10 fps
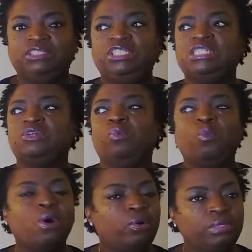Just
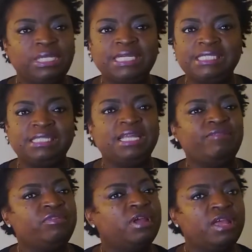won't listen.
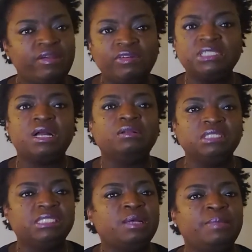Have you ever
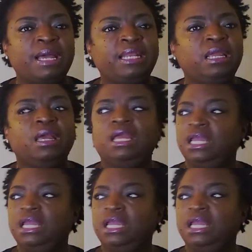talked to somebody